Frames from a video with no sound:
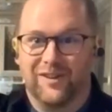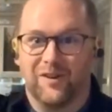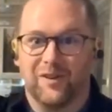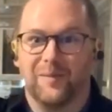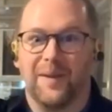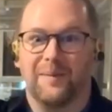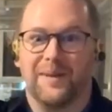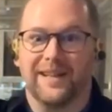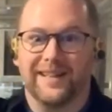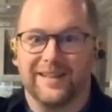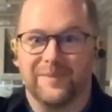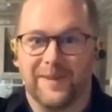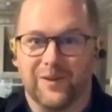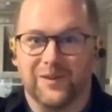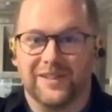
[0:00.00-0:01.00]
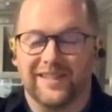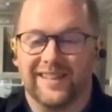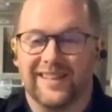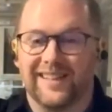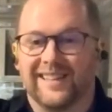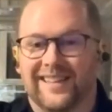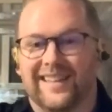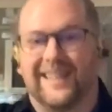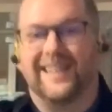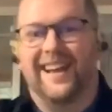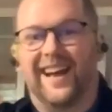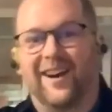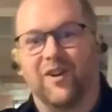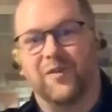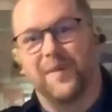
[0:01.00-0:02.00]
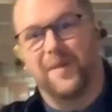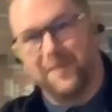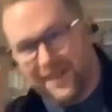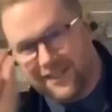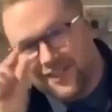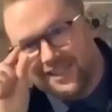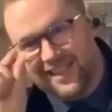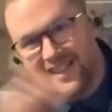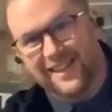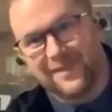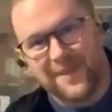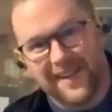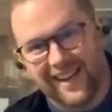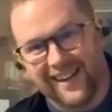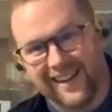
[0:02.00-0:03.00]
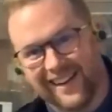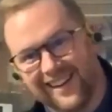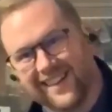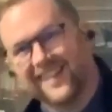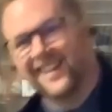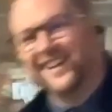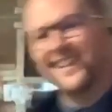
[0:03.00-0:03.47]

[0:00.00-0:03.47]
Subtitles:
or maybe a little bit older, or maybe just a little bit younger.